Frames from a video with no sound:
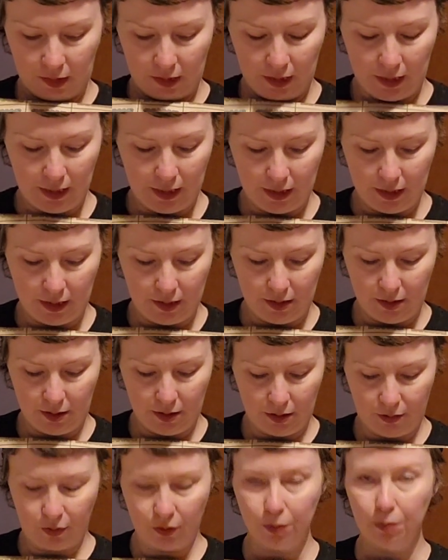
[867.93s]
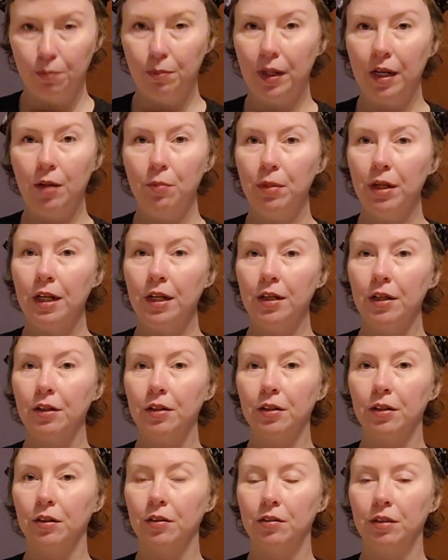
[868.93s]
And for many, many
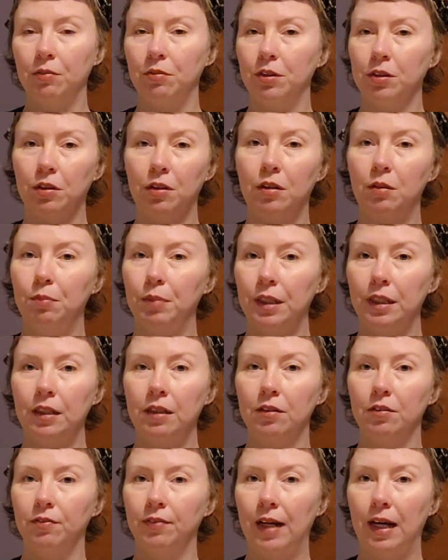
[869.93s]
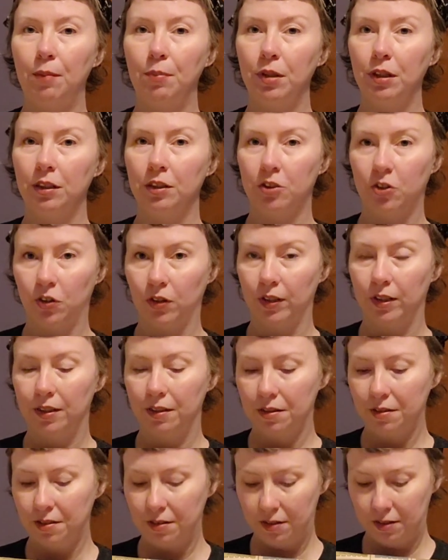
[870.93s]
years, it was going to be a fabulous
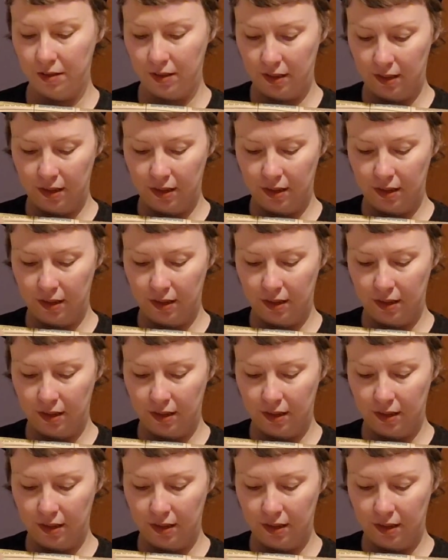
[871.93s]
dress